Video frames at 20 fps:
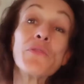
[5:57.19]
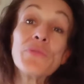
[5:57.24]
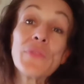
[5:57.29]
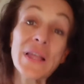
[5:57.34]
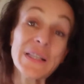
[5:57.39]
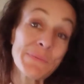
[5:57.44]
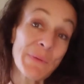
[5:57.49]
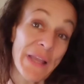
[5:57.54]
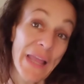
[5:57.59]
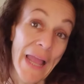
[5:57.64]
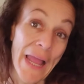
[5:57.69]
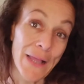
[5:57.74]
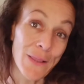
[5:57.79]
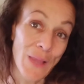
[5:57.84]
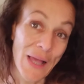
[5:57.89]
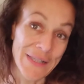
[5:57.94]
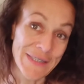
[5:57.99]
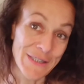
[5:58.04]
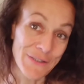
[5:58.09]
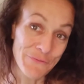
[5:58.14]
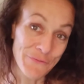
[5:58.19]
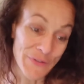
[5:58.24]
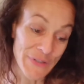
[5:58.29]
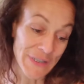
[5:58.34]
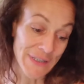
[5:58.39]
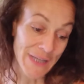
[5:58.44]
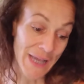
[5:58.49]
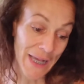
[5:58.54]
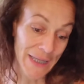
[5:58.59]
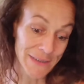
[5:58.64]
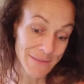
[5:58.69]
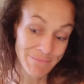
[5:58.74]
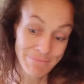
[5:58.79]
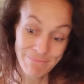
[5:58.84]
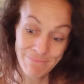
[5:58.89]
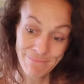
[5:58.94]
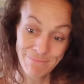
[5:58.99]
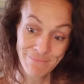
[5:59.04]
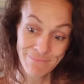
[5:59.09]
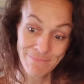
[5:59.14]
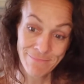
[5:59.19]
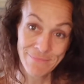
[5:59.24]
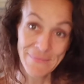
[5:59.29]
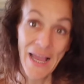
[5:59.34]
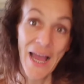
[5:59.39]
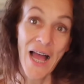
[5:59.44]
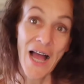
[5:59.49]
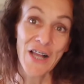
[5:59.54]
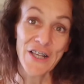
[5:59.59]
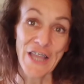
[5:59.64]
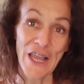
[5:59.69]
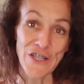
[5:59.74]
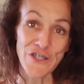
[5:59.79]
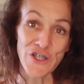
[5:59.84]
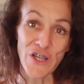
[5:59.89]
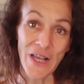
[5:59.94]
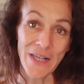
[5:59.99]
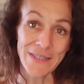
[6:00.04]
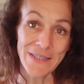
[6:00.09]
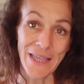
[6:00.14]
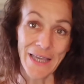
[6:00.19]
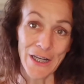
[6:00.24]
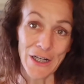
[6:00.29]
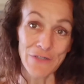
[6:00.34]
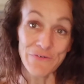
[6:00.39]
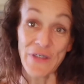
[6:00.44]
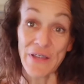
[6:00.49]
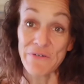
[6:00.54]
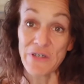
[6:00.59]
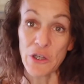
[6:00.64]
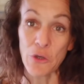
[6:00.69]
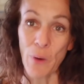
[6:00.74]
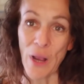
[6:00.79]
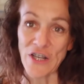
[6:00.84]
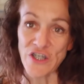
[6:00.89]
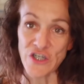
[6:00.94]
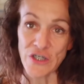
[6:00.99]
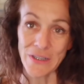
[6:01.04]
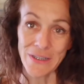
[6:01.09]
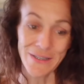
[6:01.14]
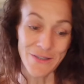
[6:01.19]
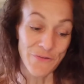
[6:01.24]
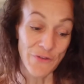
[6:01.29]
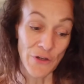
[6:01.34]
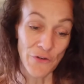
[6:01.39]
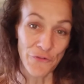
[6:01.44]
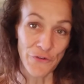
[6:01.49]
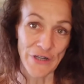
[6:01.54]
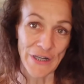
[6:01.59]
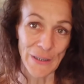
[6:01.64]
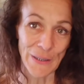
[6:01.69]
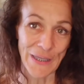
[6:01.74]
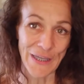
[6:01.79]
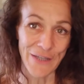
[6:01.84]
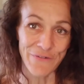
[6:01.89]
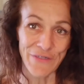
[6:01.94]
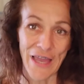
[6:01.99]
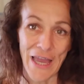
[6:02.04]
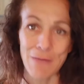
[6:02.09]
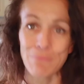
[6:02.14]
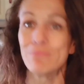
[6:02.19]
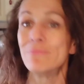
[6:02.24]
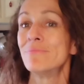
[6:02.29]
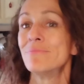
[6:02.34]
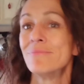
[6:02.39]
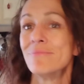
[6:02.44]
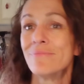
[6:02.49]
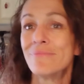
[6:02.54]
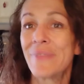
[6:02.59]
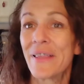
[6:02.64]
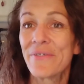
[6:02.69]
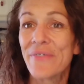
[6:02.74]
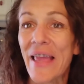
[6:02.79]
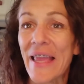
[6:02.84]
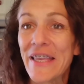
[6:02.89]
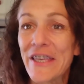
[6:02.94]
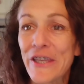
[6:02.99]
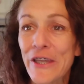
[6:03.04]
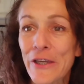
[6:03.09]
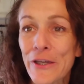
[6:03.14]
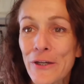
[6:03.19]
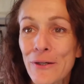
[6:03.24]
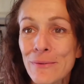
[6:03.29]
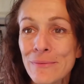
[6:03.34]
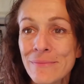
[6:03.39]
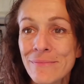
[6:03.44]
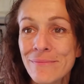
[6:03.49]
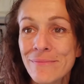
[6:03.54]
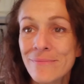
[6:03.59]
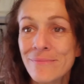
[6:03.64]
that's my egg lesson for the day. I'll catch you guys later. If you have any questions, feel free to leave them. Thank you.